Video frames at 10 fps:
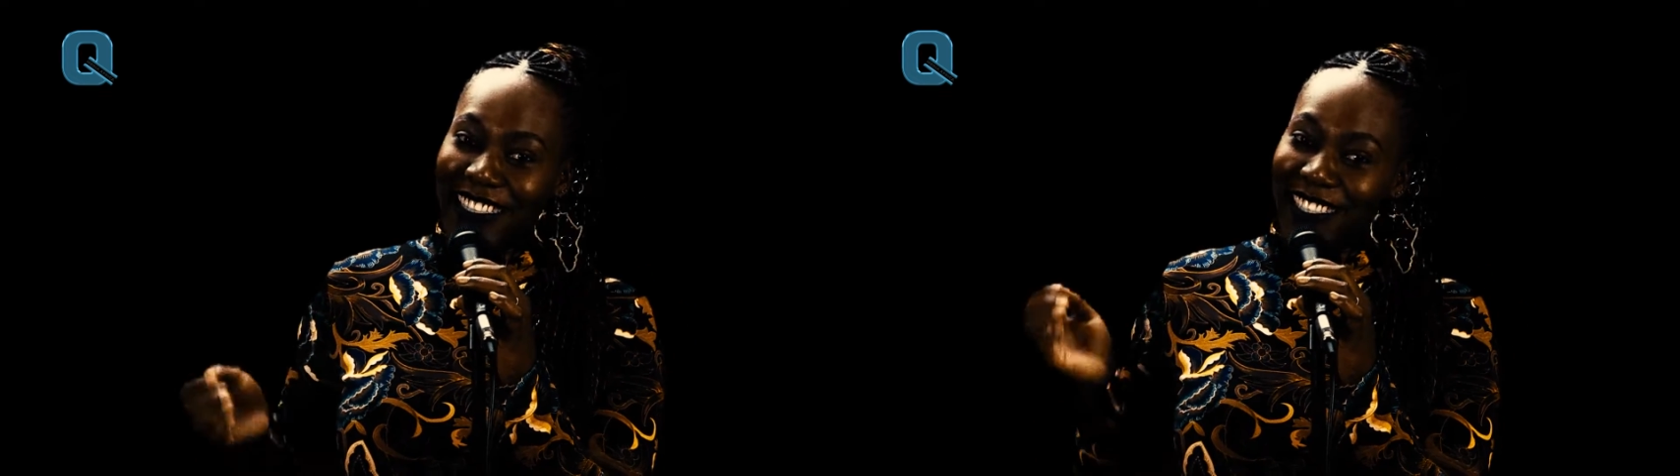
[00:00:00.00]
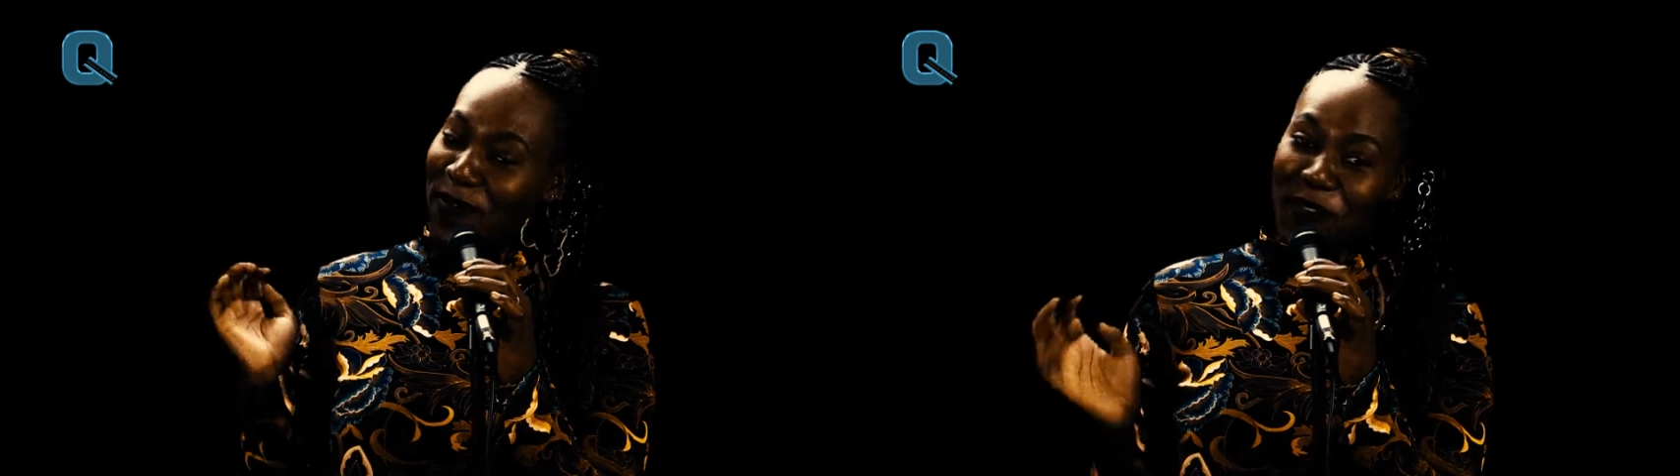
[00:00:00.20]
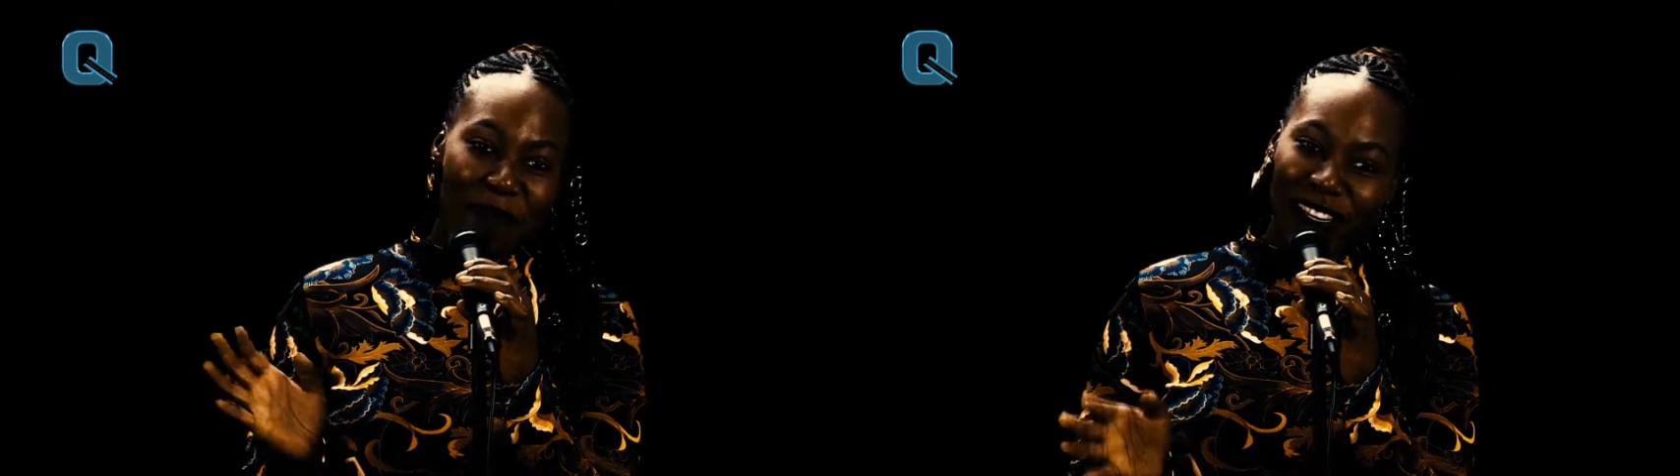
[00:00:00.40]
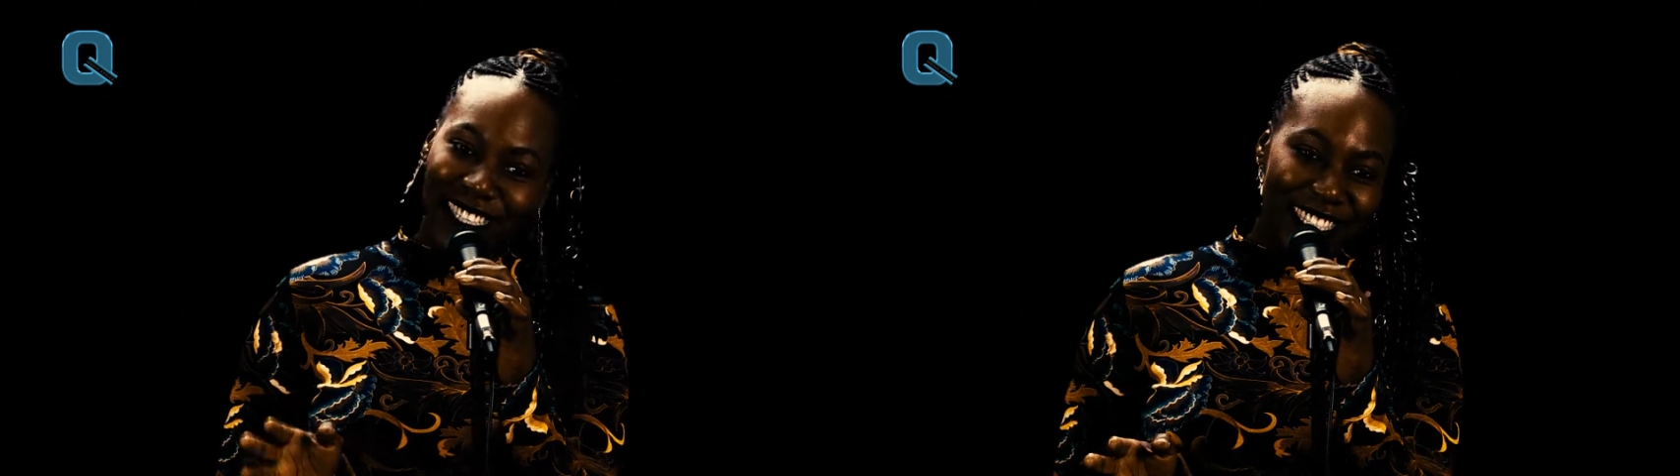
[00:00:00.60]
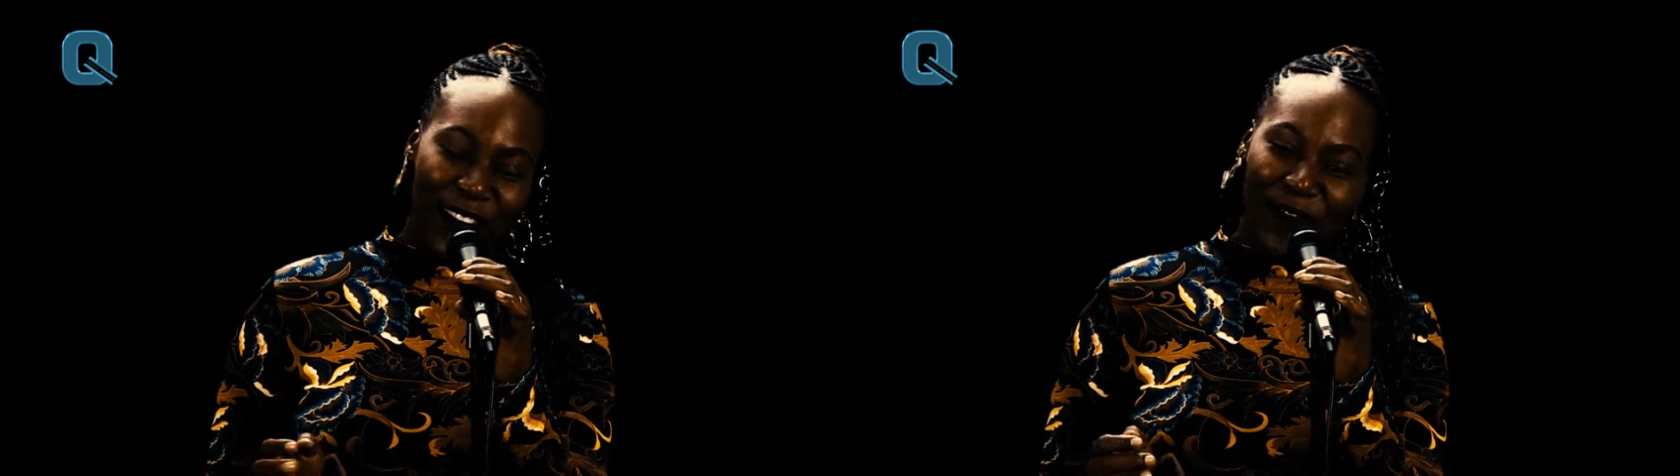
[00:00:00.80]
Some women
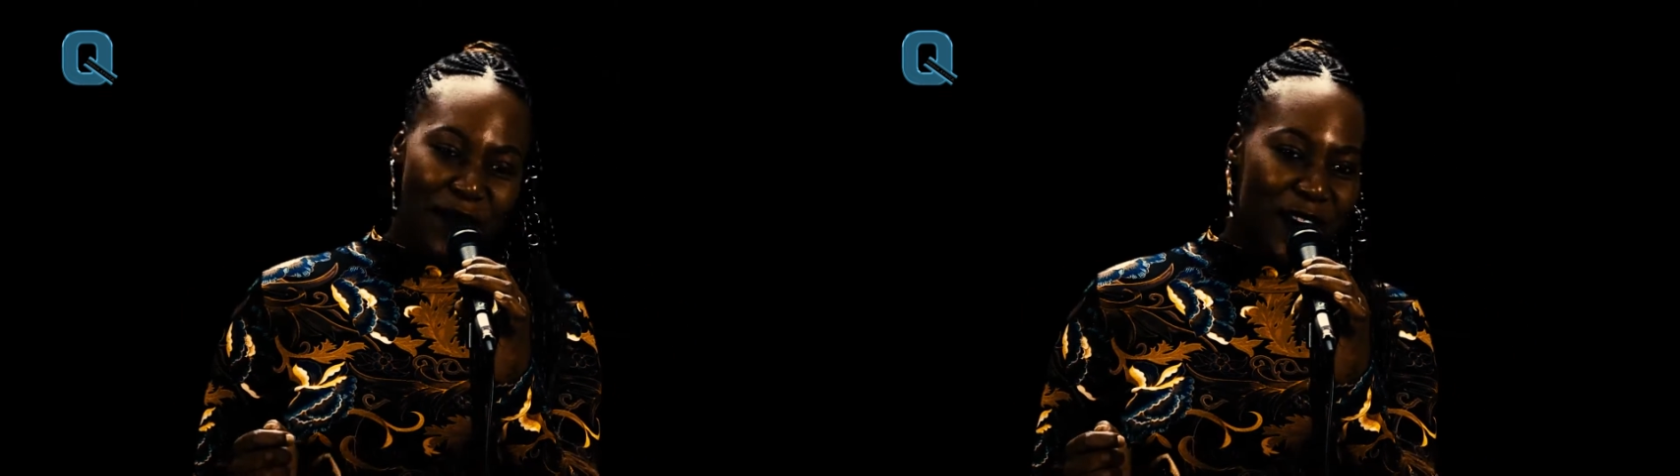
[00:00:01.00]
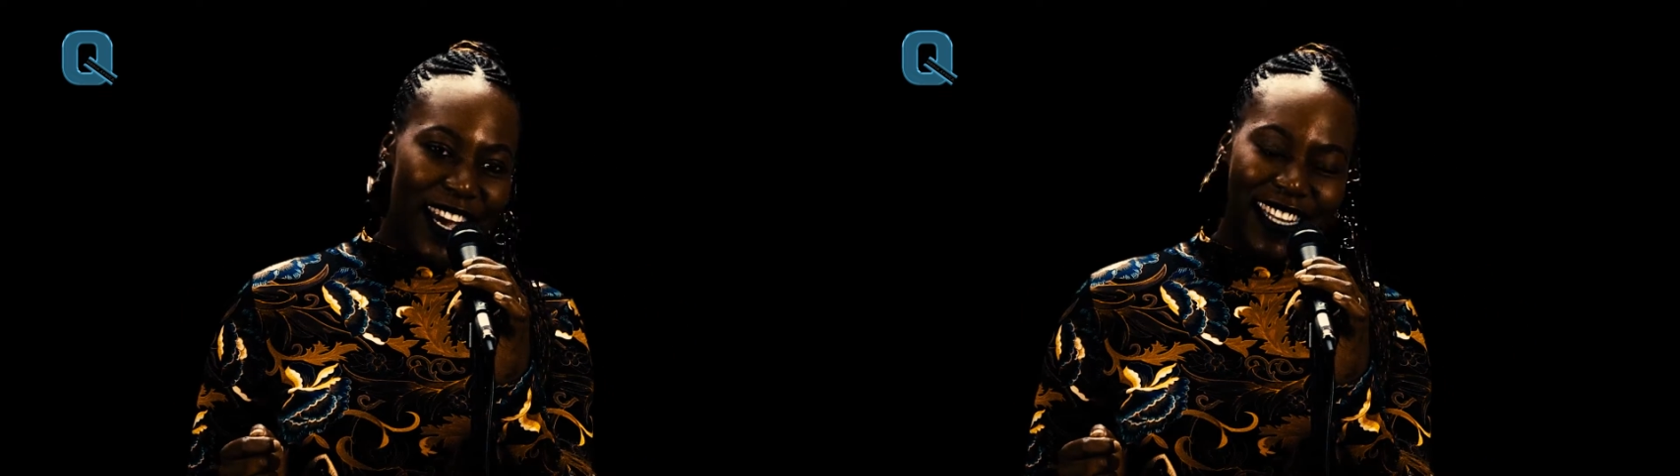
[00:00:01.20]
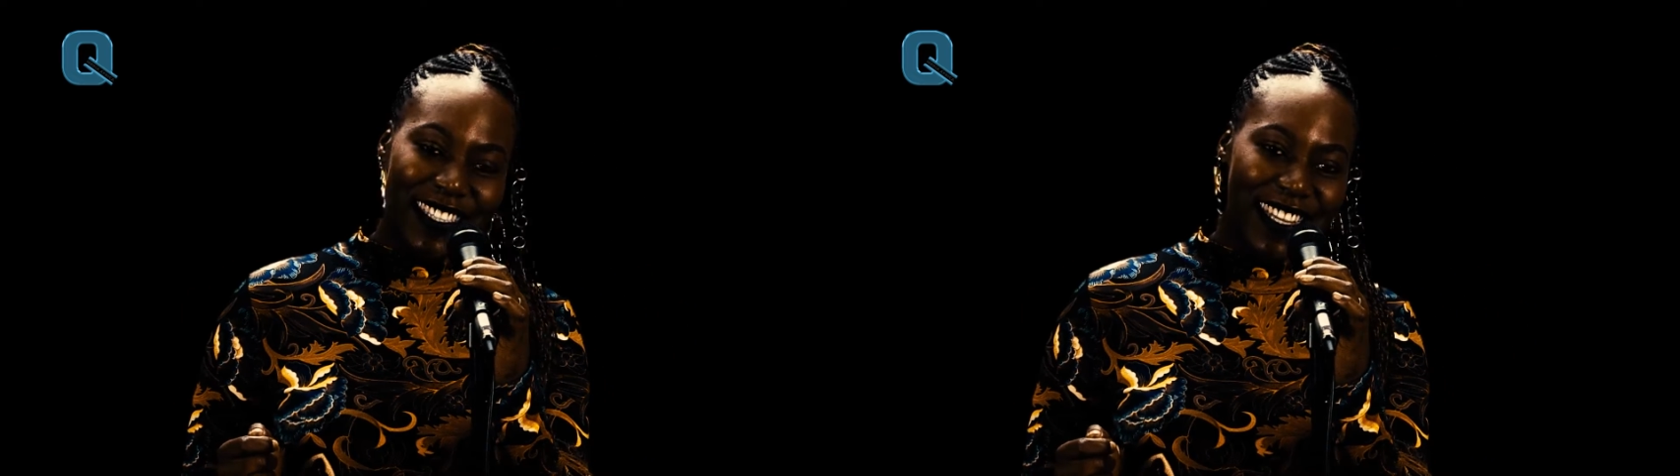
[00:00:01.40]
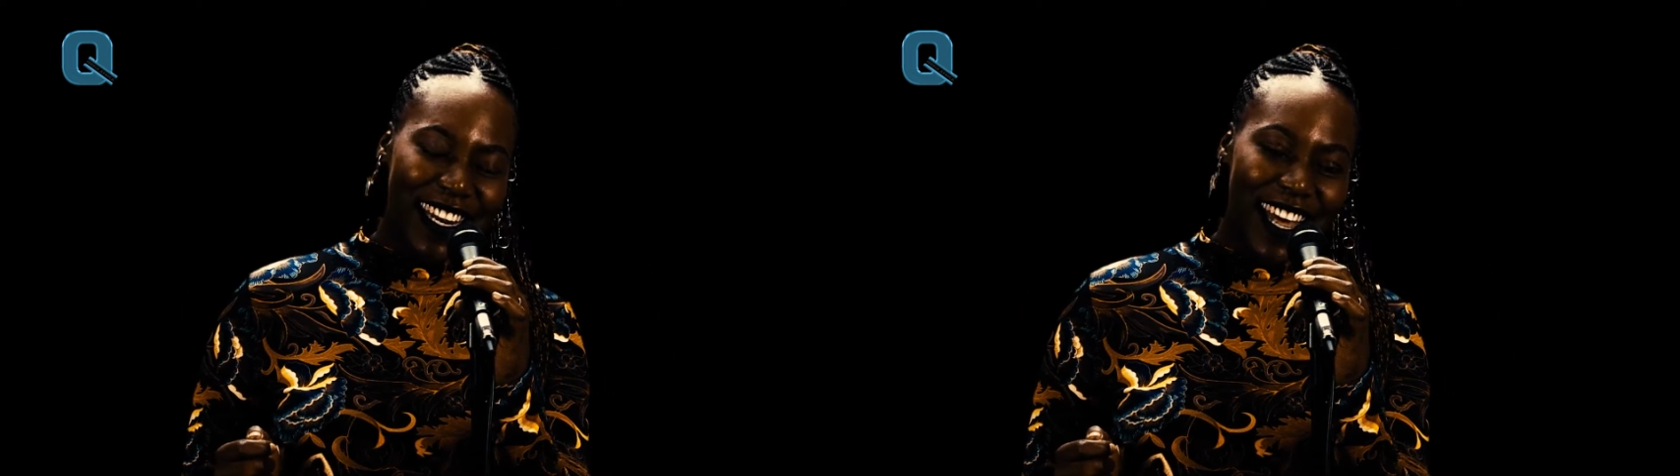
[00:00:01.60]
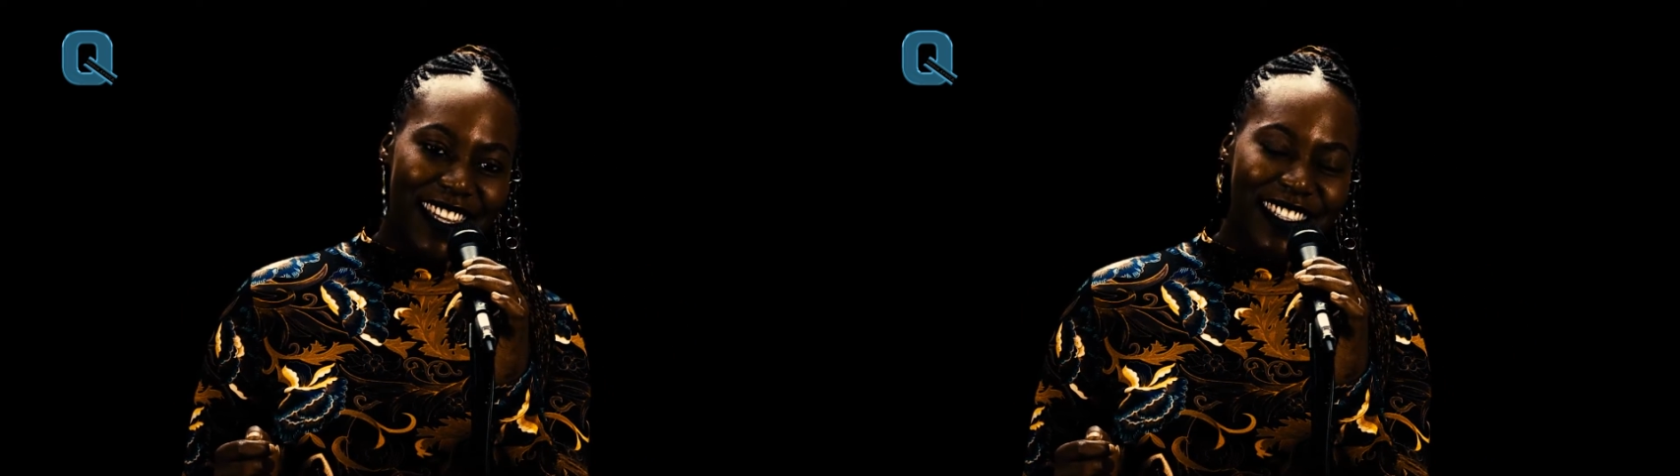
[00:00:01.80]
just have more guts
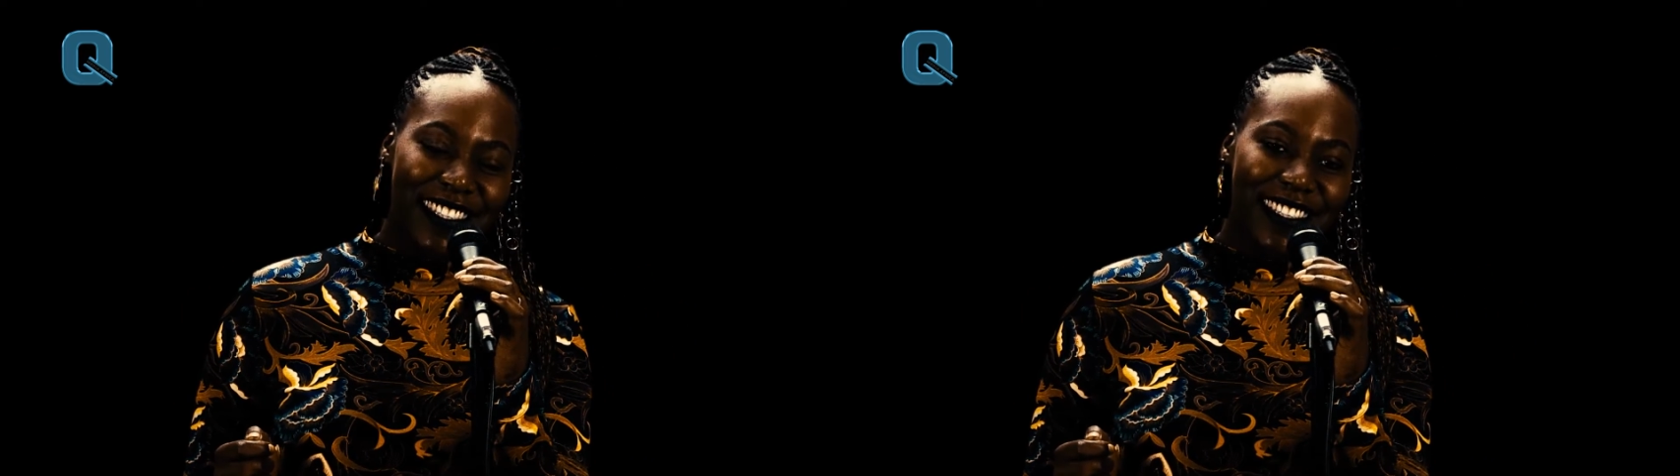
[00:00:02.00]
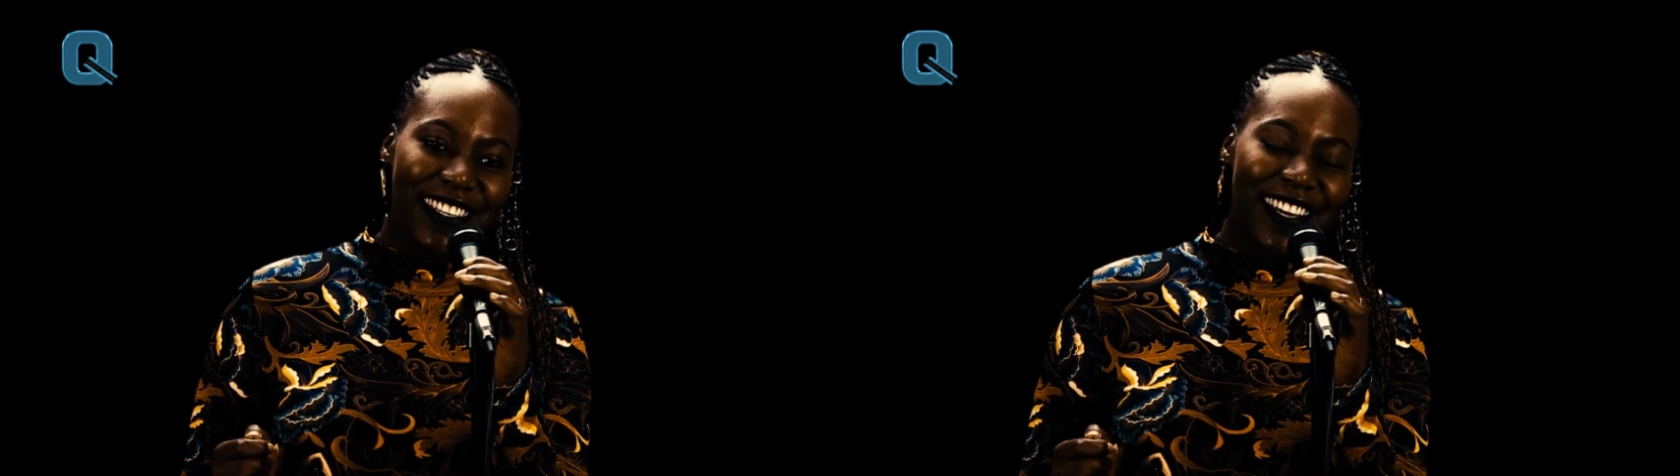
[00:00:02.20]
than others.